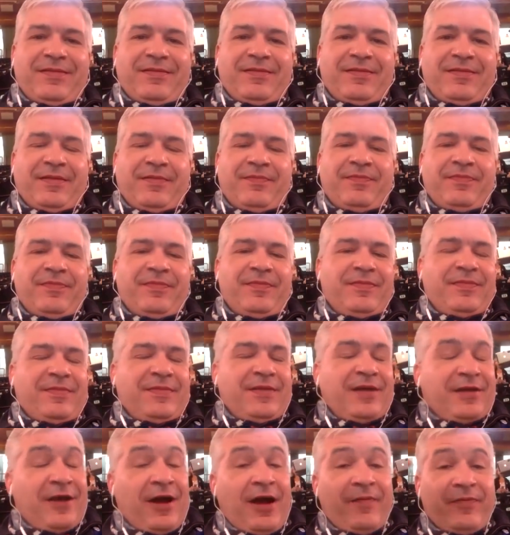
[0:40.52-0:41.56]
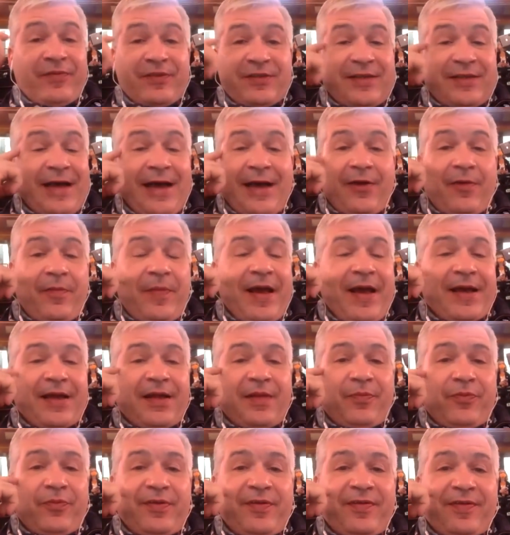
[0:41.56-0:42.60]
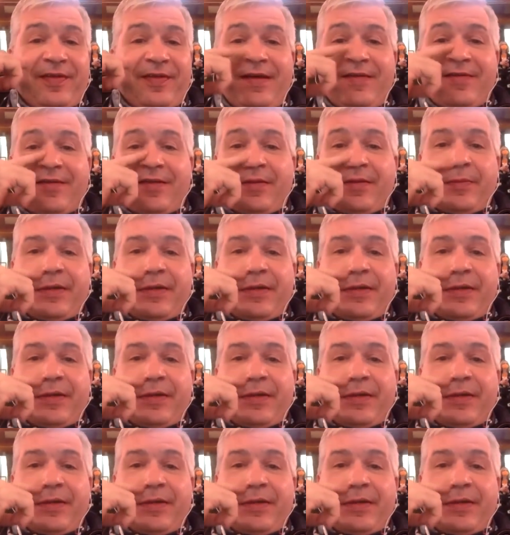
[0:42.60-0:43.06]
the conference title back in the preseason.